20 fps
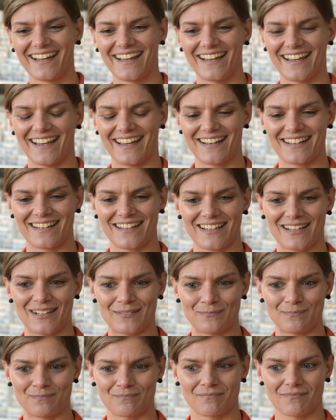And
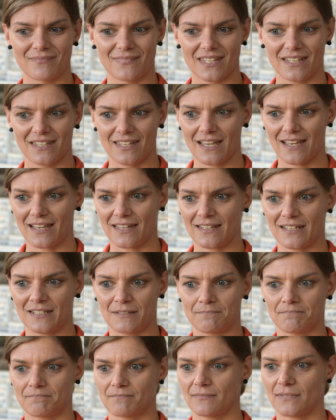
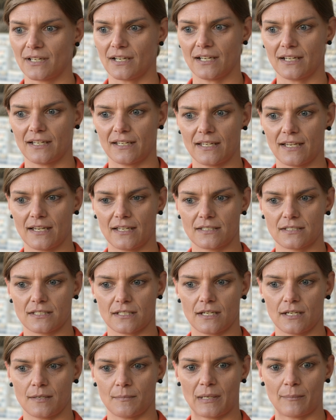then I had
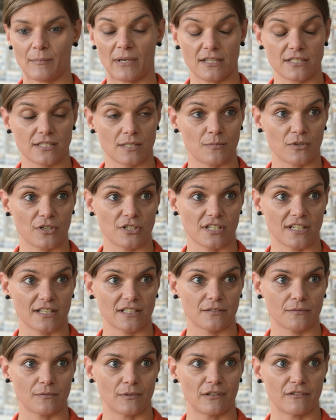my master
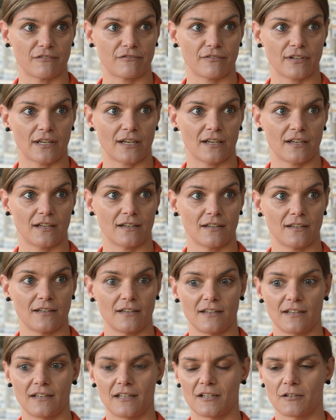project with
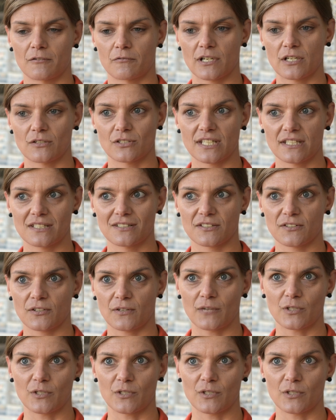Rio Tinto,